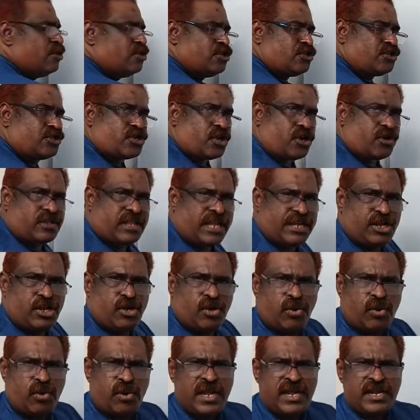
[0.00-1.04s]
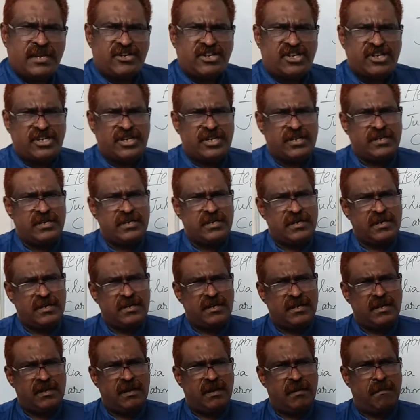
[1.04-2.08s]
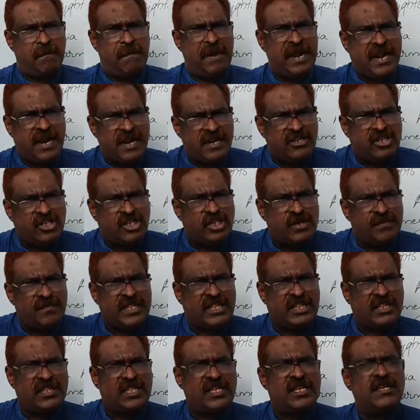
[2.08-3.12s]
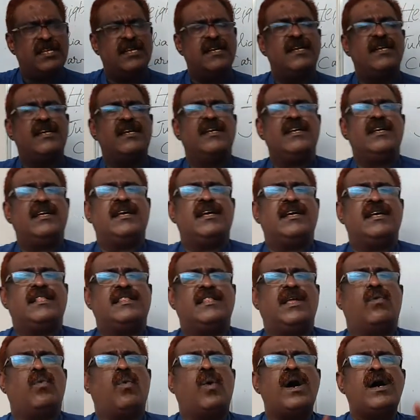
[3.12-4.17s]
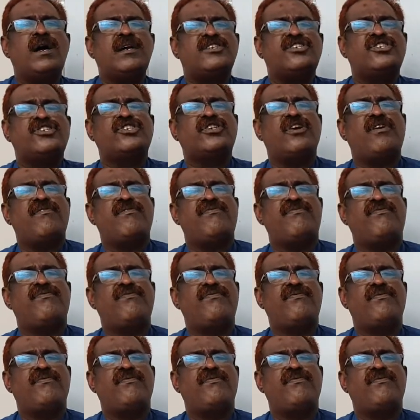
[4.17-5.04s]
So the unit begins with the words of